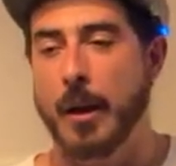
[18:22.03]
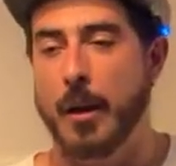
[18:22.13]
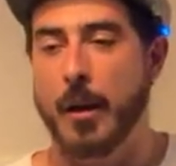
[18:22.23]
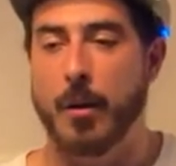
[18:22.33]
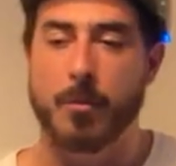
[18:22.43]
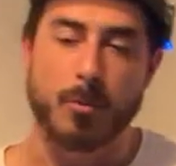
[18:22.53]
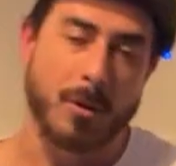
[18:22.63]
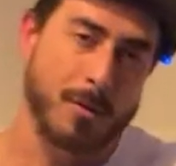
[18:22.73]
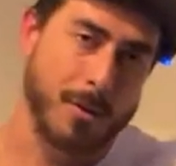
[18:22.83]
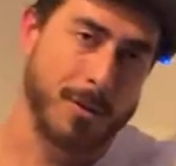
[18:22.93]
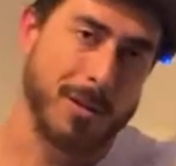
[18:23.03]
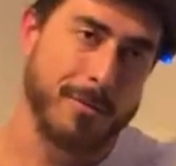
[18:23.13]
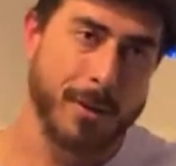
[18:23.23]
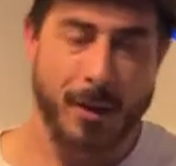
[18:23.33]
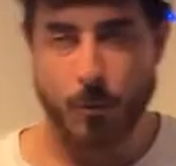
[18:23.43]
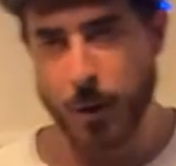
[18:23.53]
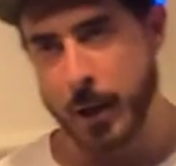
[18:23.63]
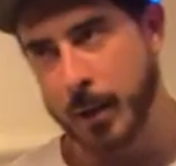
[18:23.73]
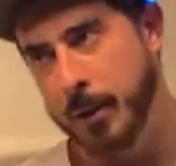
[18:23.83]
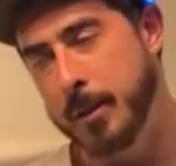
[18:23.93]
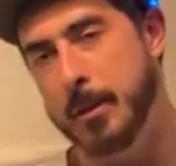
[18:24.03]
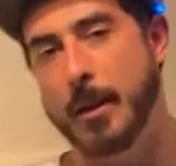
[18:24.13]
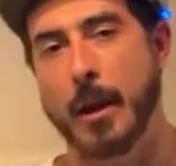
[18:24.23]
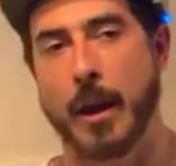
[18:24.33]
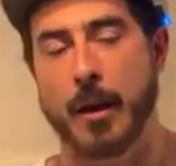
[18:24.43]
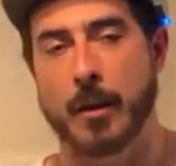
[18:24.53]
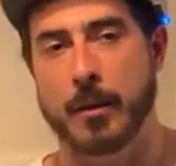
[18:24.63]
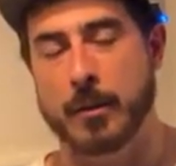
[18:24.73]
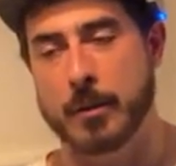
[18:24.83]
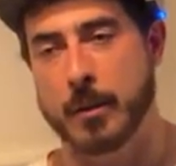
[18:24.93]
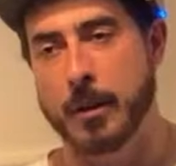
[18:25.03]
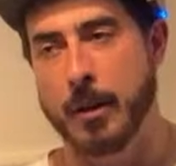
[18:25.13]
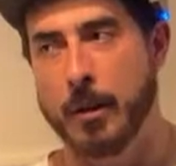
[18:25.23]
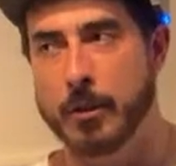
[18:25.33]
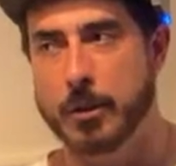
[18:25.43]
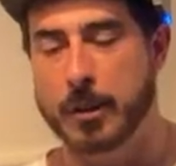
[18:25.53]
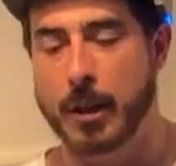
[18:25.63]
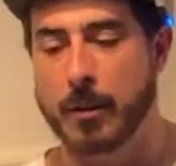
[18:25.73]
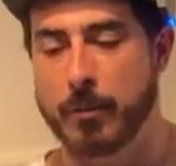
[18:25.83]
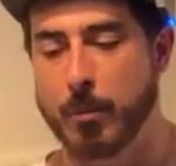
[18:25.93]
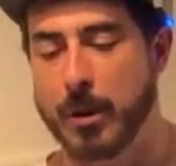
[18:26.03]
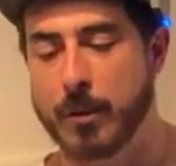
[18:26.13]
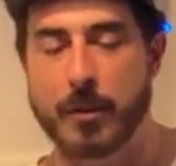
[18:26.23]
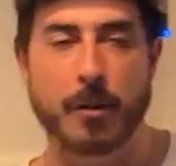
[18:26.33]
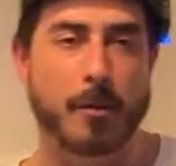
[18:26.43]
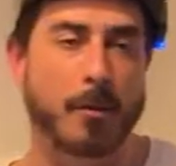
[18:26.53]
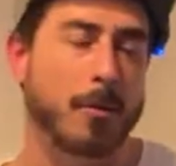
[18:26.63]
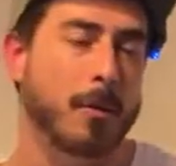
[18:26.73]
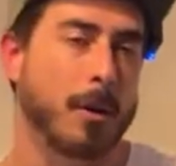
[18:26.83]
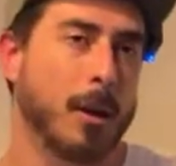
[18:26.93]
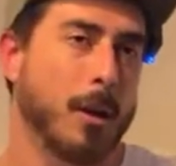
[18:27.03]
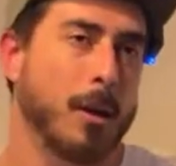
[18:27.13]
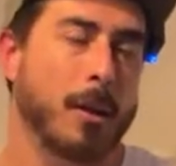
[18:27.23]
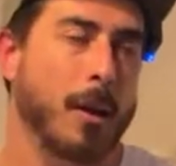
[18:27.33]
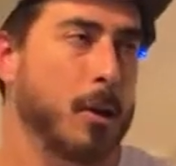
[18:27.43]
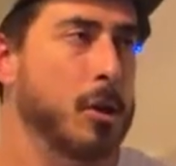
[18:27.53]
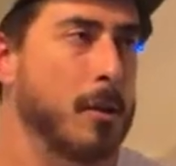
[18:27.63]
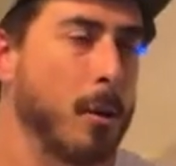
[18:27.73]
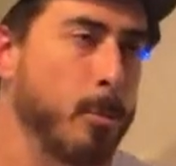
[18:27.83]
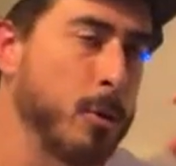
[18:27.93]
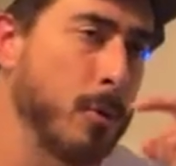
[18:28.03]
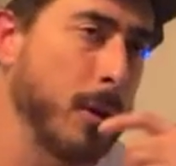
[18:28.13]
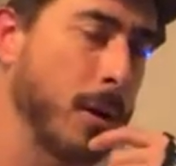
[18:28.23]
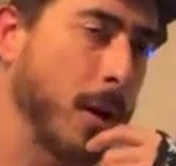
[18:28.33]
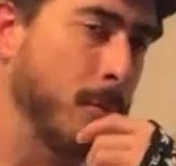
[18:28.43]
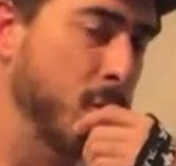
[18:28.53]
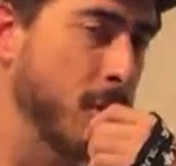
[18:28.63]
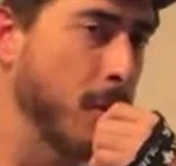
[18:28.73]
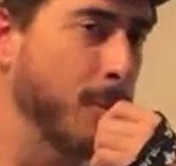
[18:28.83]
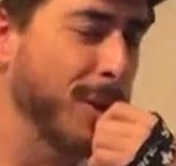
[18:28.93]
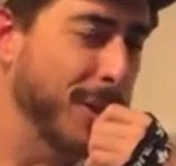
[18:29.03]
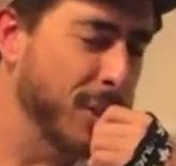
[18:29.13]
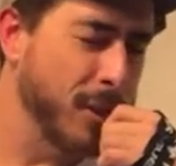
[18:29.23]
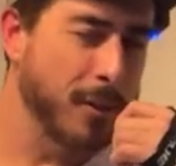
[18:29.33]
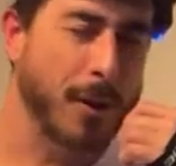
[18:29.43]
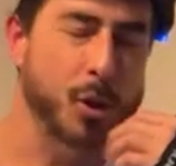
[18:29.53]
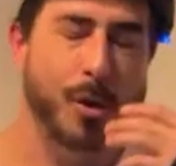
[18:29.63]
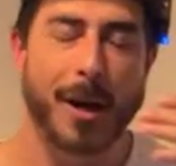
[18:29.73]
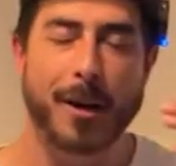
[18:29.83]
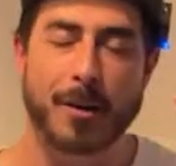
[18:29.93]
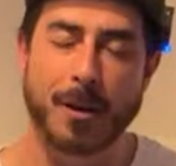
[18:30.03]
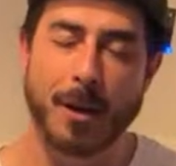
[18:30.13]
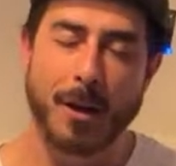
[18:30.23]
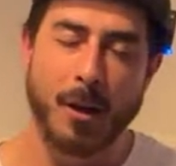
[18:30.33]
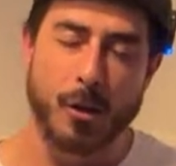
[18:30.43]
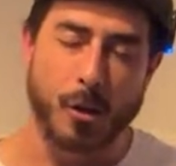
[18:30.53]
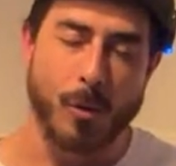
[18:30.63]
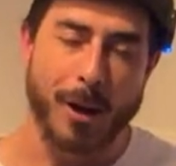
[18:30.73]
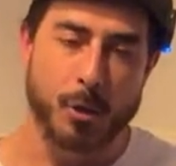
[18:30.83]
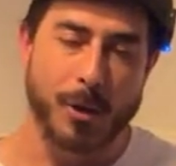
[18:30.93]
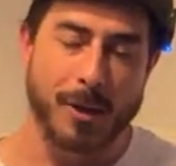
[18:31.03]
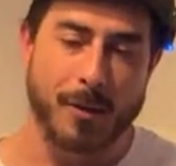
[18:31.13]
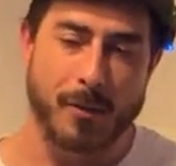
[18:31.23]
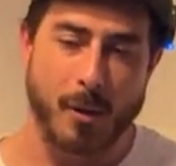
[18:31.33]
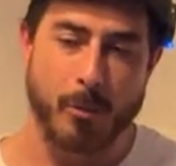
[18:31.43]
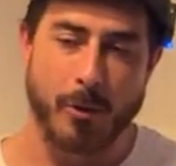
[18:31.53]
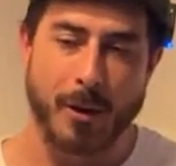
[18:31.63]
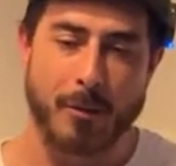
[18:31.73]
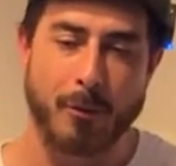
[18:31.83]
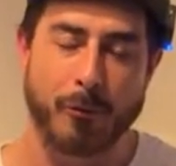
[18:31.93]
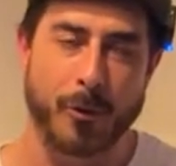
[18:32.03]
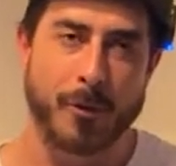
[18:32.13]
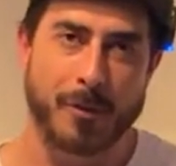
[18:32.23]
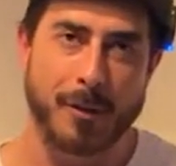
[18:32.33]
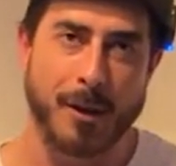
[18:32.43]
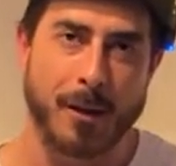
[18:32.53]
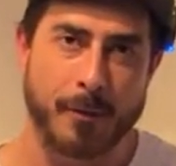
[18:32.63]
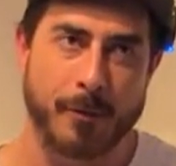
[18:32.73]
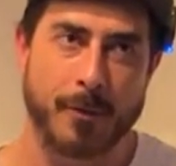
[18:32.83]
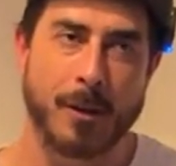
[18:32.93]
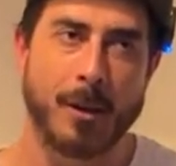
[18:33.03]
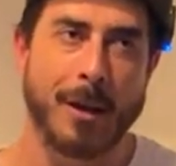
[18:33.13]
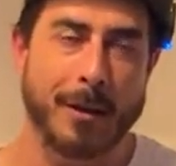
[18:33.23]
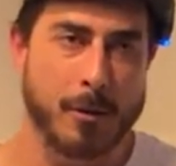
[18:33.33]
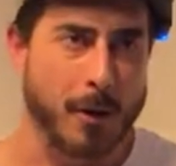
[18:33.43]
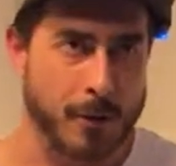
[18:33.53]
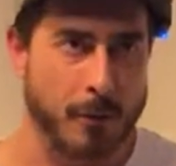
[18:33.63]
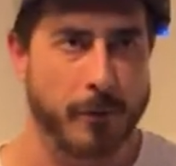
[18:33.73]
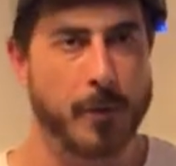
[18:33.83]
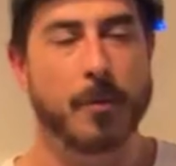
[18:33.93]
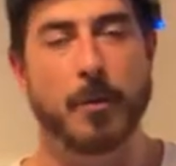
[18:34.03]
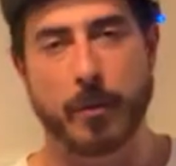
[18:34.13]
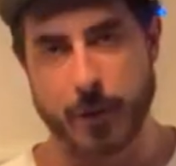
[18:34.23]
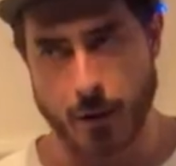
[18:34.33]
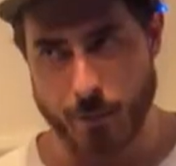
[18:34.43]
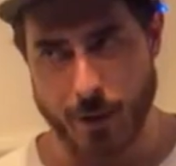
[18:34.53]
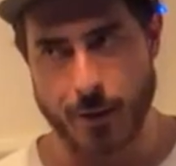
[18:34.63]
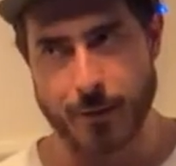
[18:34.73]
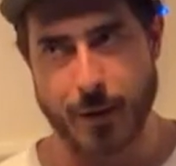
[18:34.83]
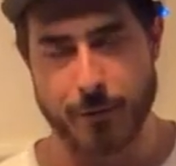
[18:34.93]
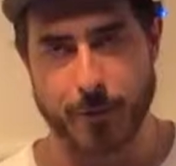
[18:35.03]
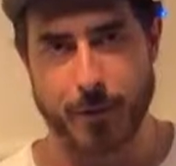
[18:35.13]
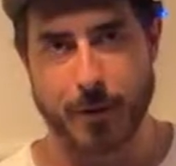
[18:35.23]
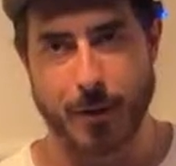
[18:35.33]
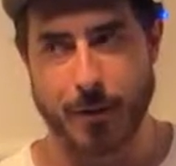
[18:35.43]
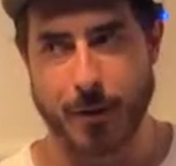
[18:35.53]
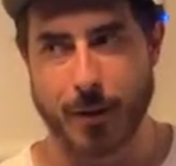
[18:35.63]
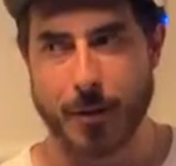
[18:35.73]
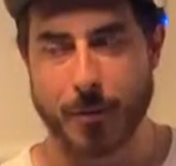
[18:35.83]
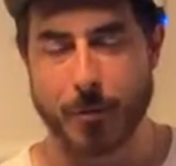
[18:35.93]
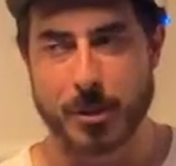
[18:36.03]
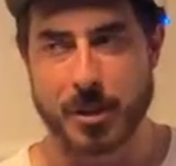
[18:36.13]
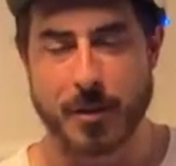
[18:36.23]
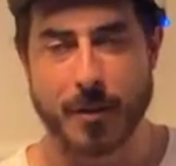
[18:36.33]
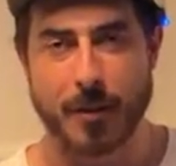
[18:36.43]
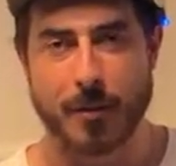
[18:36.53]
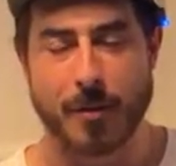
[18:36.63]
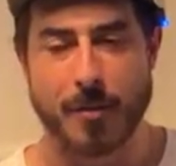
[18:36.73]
how we thought the event went, and just kind of reminiscing. So yeah, she's on track to graduate in December as the first deaf doctor of physical therapy ever, I think, is what she said. So